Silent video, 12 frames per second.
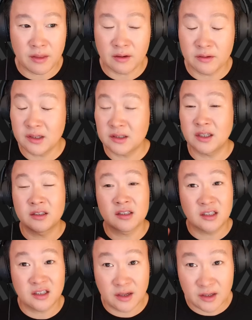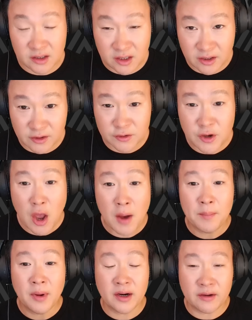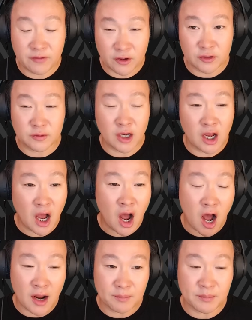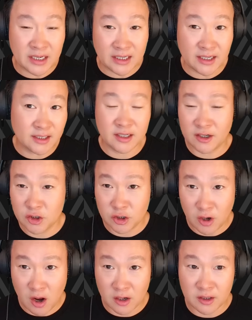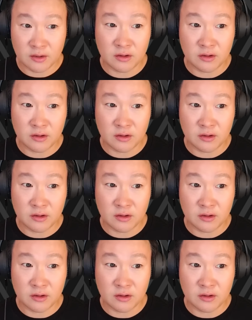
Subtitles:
Now, these things can take years, but if there's hot media attention on it,